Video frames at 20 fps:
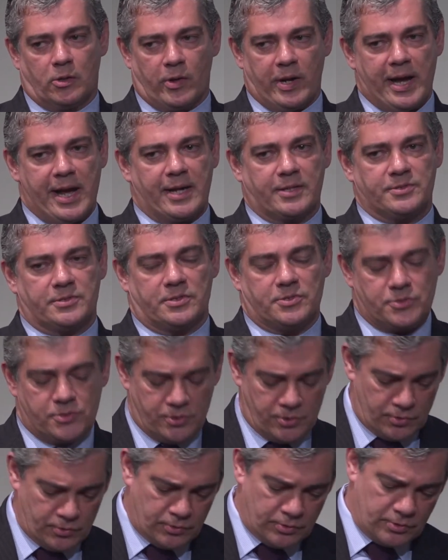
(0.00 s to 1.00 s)
access
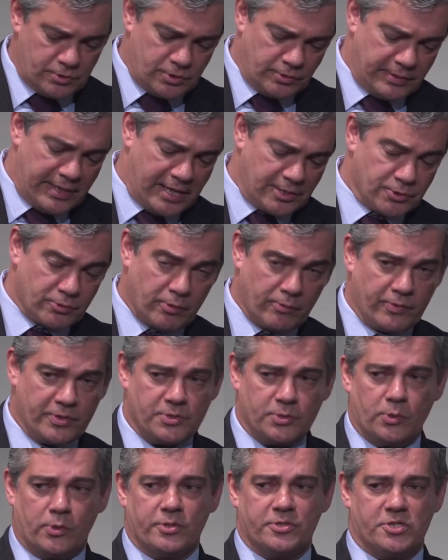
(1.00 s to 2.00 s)
to natural
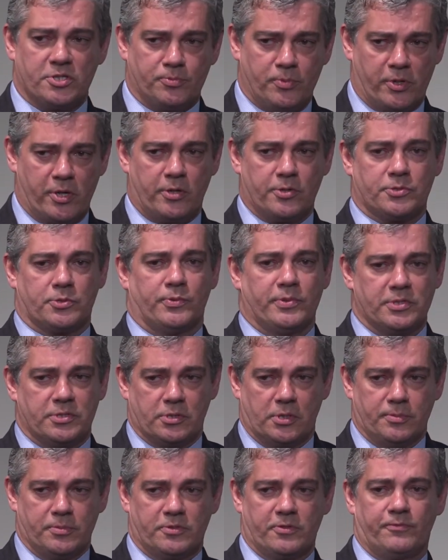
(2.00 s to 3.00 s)
resources, but also in
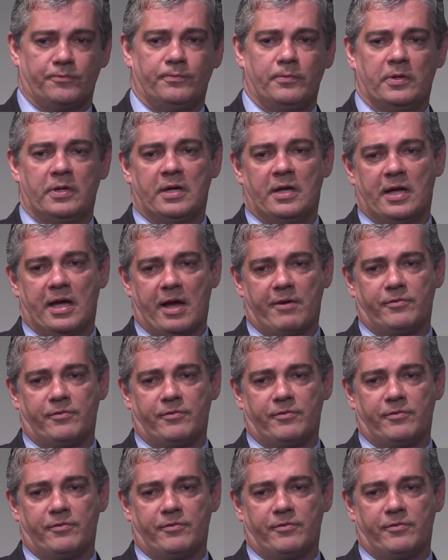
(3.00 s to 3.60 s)
terms of having